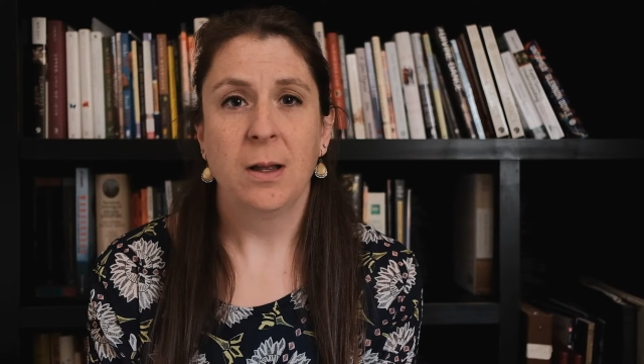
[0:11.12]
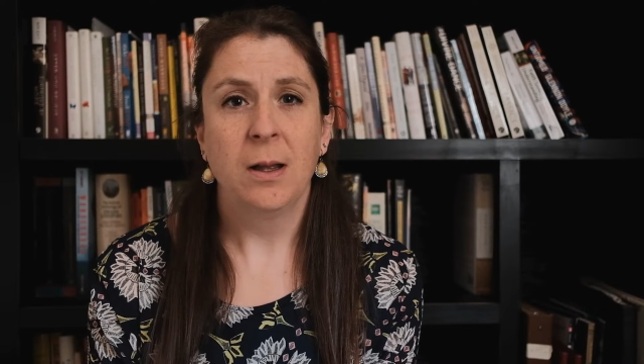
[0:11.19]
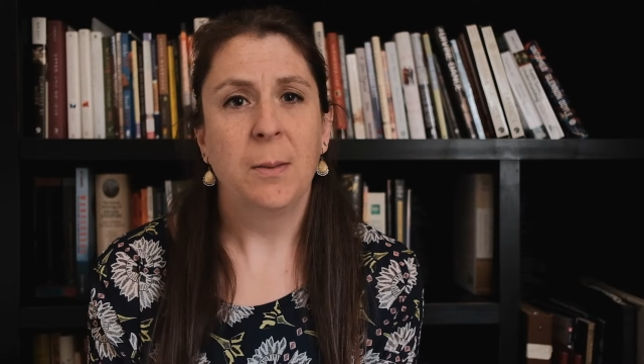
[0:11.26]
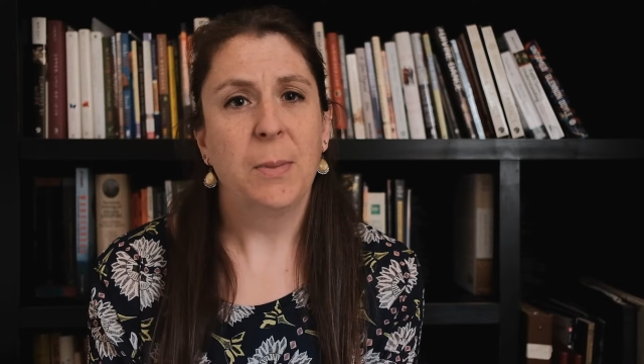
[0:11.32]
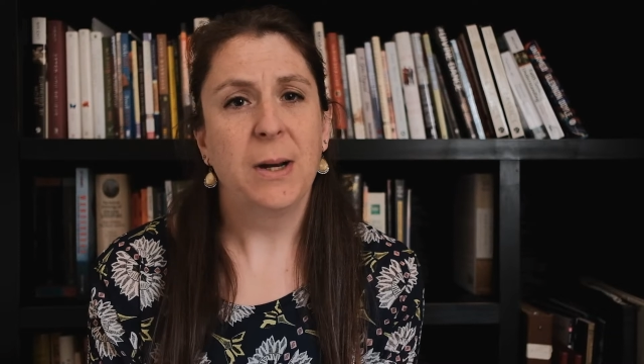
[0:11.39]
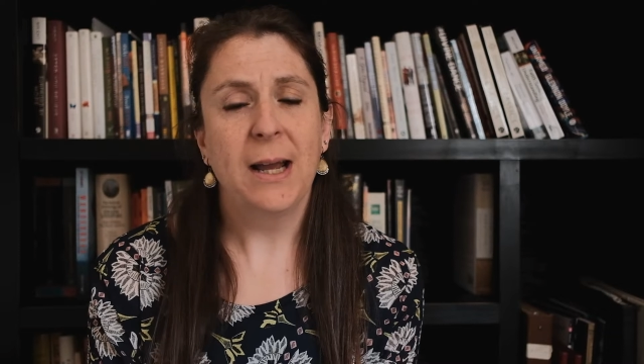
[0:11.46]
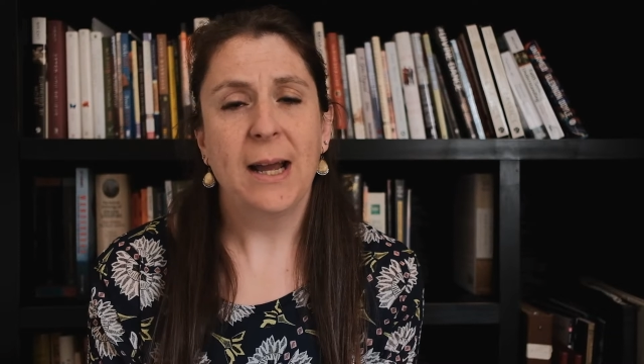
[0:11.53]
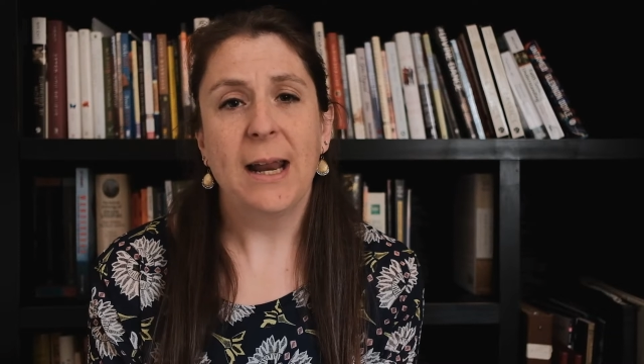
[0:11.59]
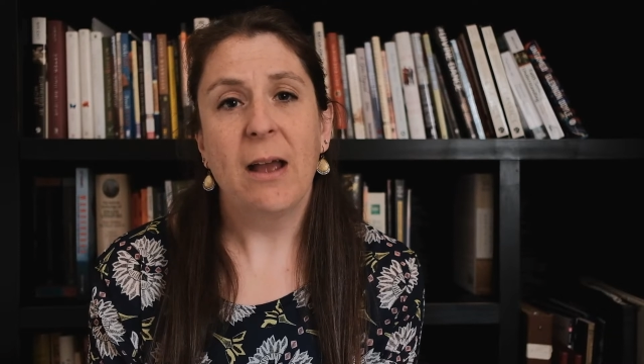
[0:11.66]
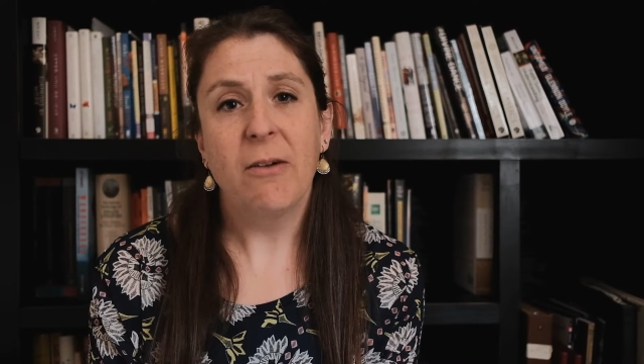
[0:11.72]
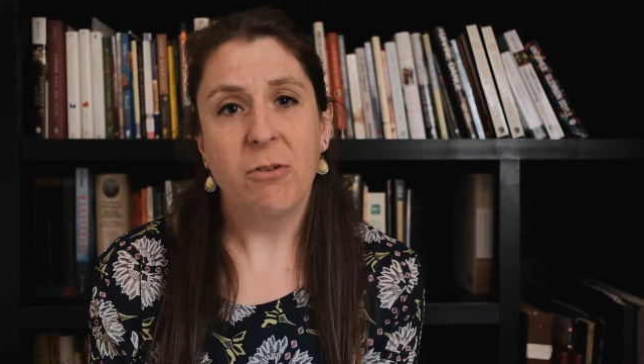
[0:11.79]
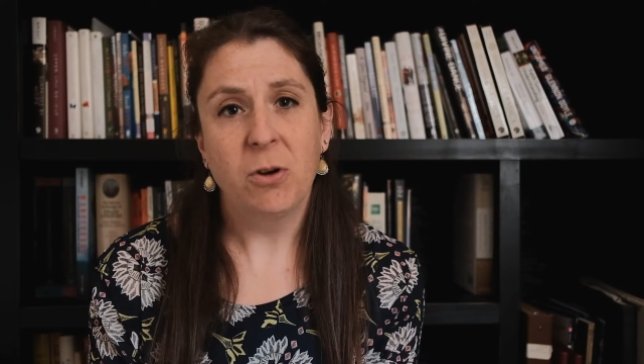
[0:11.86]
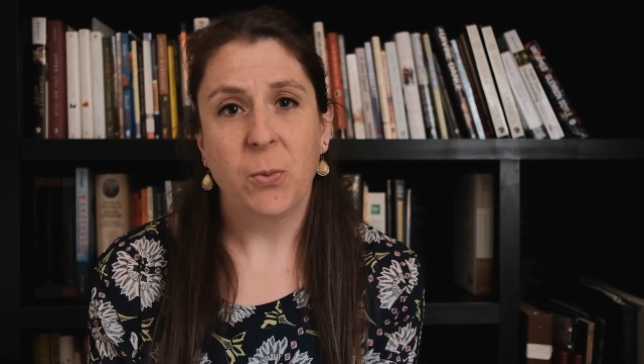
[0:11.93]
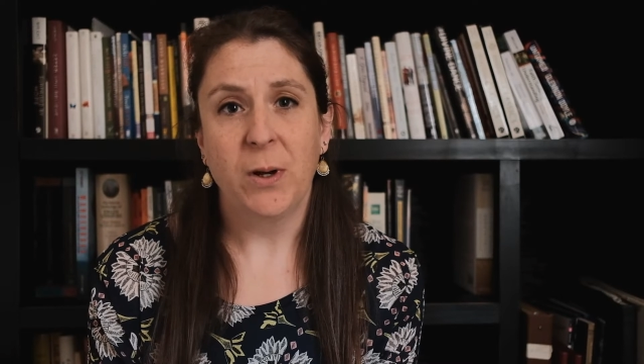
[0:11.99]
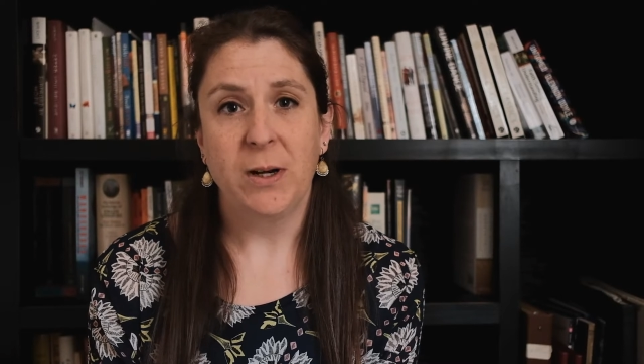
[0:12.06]
But not
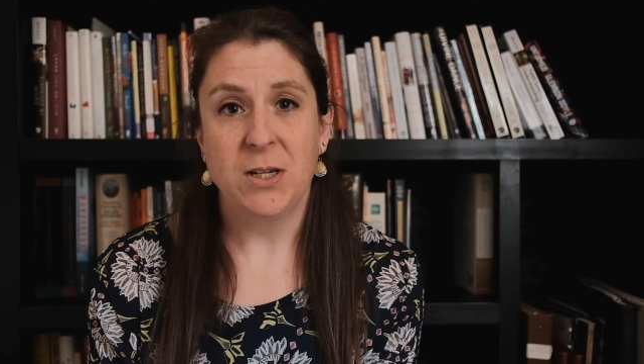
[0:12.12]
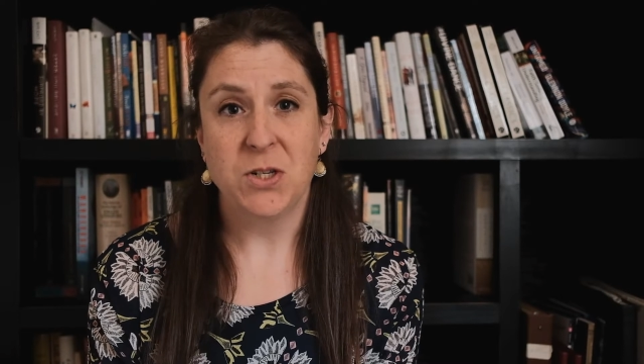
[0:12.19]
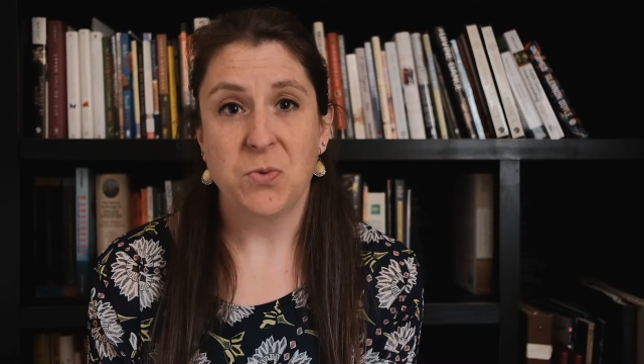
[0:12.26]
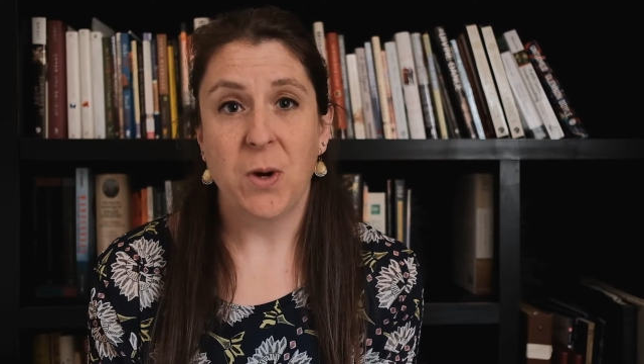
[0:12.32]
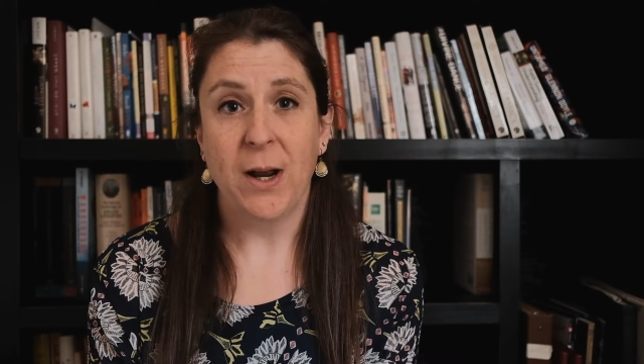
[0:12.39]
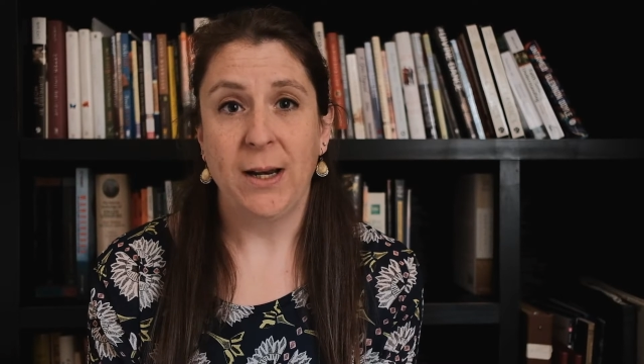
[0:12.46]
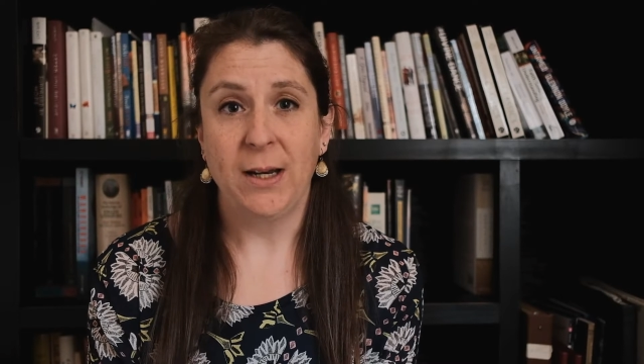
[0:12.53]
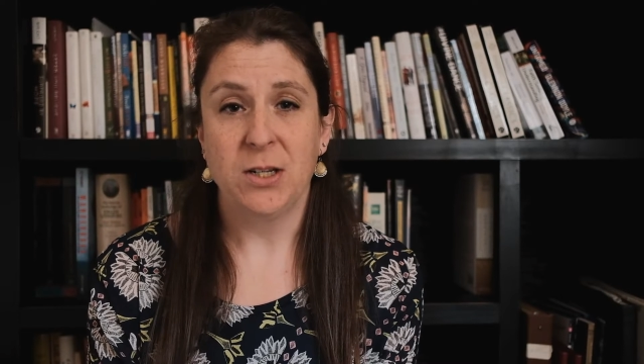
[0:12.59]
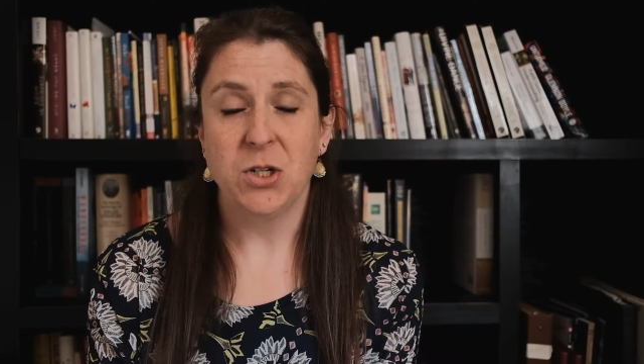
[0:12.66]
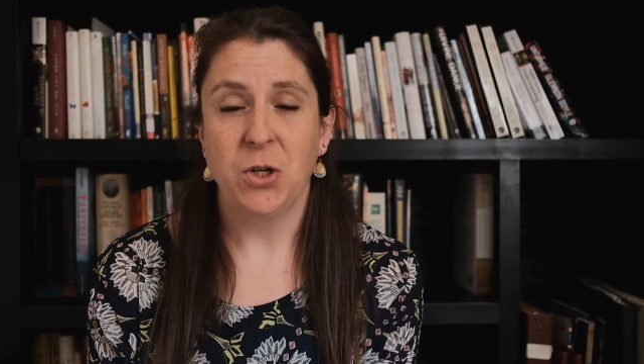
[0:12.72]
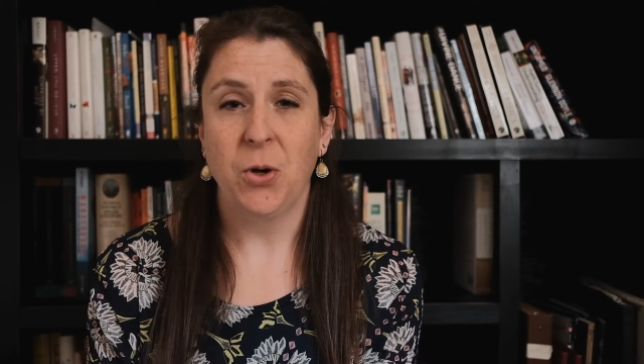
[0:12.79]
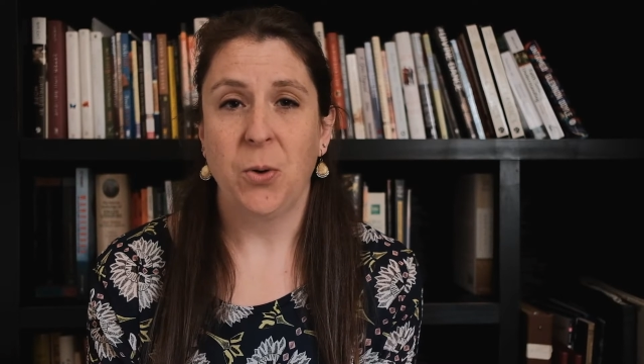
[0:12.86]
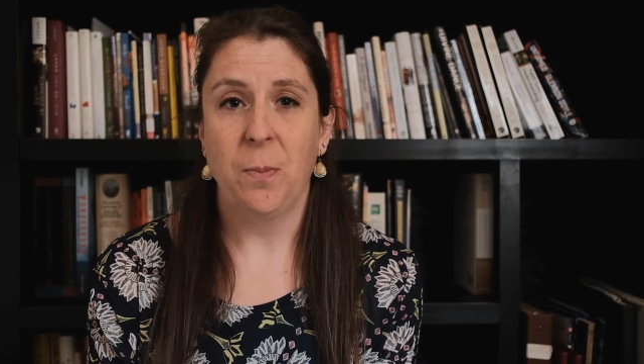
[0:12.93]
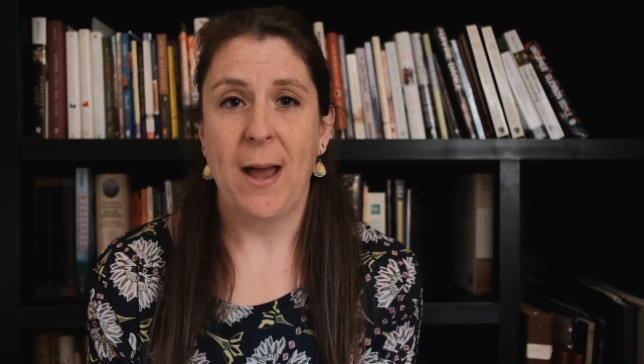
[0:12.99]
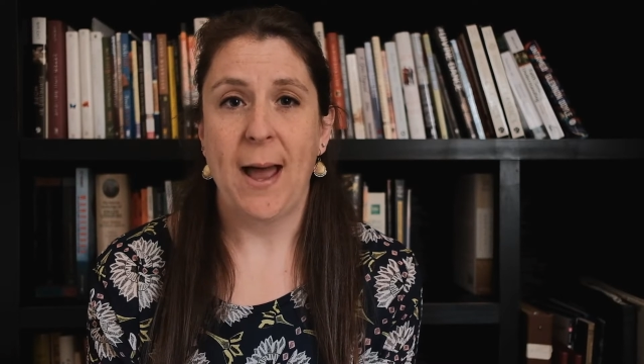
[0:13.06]
everyone is ready to go
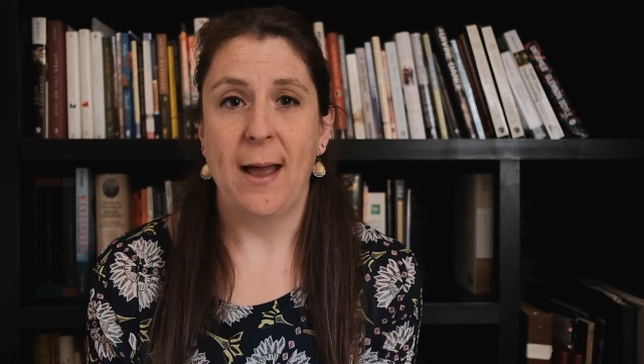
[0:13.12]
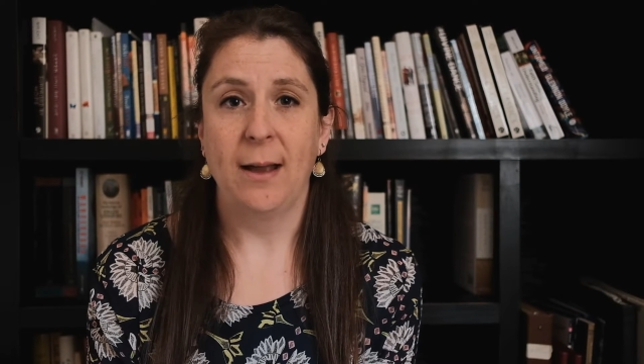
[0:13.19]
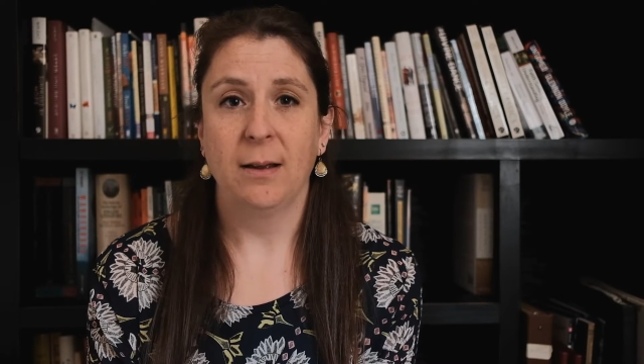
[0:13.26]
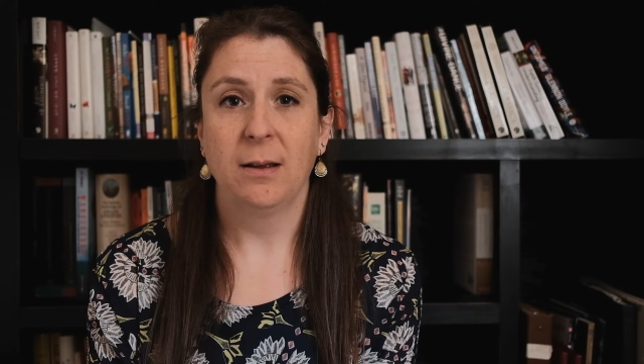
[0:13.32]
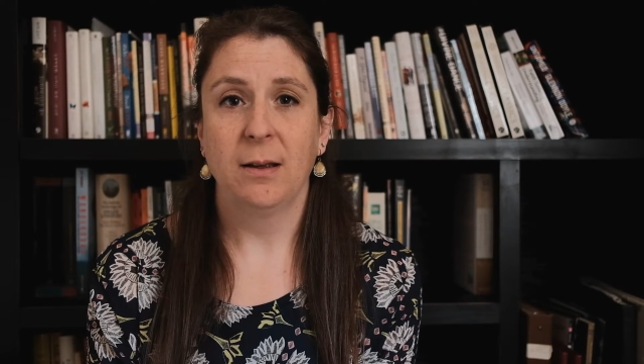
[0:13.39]
back.